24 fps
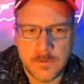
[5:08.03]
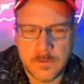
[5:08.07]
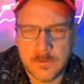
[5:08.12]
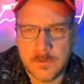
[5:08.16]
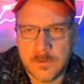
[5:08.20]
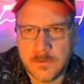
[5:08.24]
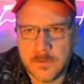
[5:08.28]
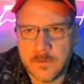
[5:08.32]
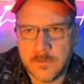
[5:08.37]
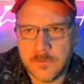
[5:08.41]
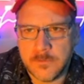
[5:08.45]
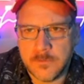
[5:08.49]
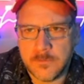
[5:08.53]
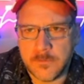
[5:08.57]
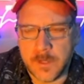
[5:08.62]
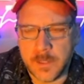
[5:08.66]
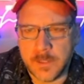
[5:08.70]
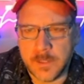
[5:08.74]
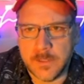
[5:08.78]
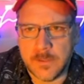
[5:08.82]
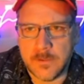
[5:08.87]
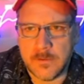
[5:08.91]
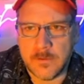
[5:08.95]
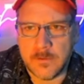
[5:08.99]
find
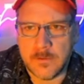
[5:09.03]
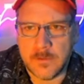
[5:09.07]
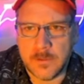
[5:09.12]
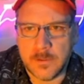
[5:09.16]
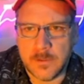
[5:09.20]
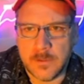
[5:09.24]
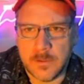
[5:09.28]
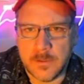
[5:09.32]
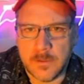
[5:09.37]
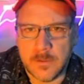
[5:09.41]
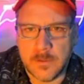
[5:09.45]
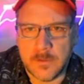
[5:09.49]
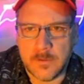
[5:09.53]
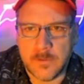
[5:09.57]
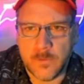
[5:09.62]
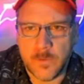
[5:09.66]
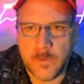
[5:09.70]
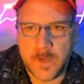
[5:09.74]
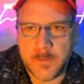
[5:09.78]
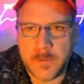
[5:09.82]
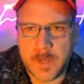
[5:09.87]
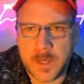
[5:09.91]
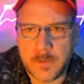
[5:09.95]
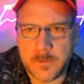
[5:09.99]
it on
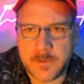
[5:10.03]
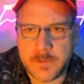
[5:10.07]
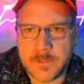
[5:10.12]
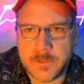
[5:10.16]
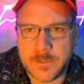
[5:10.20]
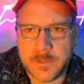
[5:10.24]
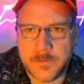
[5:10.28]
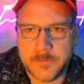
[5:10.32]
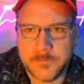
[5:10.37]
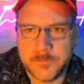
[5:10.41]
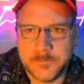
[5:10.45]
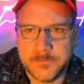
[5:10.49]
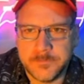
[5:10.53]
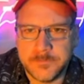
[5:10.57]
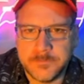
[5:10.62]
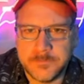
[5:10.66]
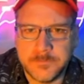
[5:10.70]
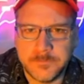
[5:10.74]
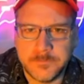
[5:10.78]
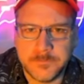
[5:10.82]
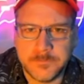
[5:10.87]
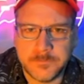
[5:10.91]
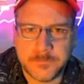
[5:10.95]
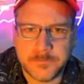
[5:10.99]
Wayback Machine.
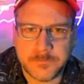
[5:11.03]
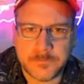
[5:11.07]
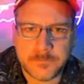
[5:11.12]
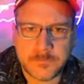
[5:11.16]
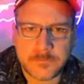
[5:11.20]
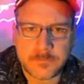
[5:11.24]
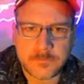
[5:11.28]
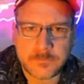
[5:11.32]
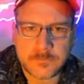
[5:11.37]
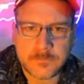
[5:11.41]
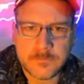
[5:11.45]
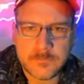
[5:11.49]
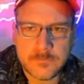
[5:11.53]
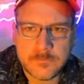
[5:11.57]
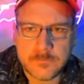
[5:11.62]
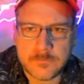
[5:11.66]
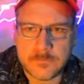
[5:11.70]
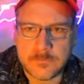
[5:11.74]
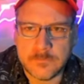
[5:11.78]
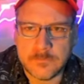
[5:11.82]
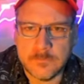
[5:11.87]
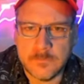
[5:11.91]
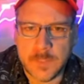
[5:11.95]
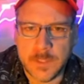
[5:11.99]
And
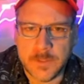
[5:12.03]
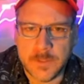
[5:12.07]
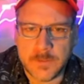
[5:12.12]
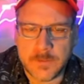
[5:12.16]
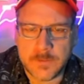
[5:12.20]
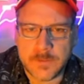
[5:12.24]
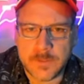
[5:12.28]
you'll see what